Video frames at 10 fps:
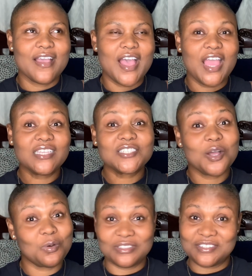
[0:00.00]
I
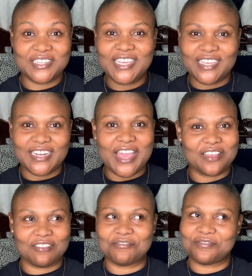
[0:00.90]
saw one today,
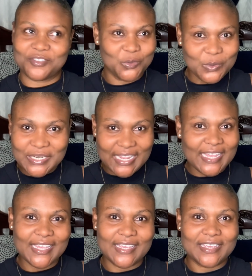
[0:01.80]
like
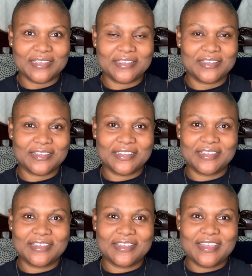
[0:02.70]
today.
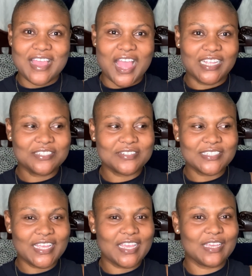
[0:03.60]
And she was
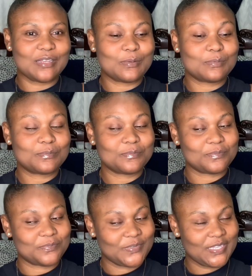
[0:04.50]
like,
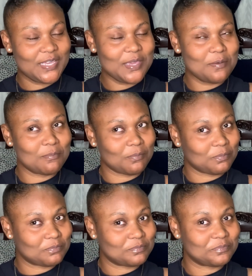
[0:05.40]
Kim.
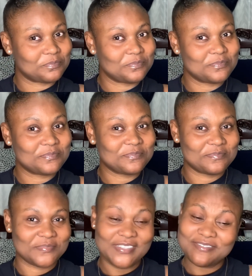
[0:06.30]

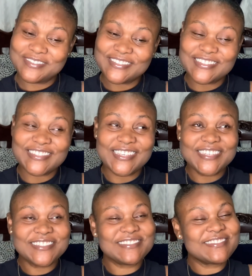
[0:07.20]
I'm just
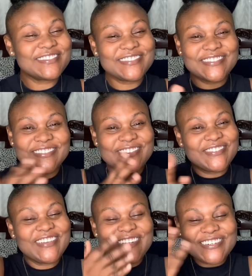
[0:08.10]
saying, so
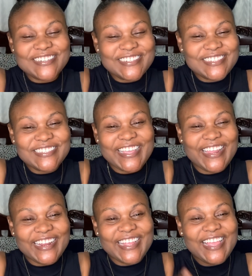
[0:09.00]
weird to just say
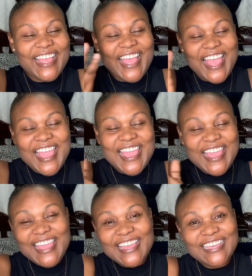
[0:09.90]
that.
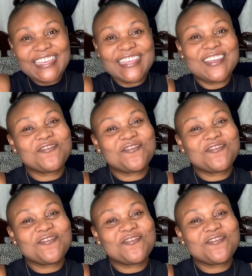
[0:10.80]
Hi.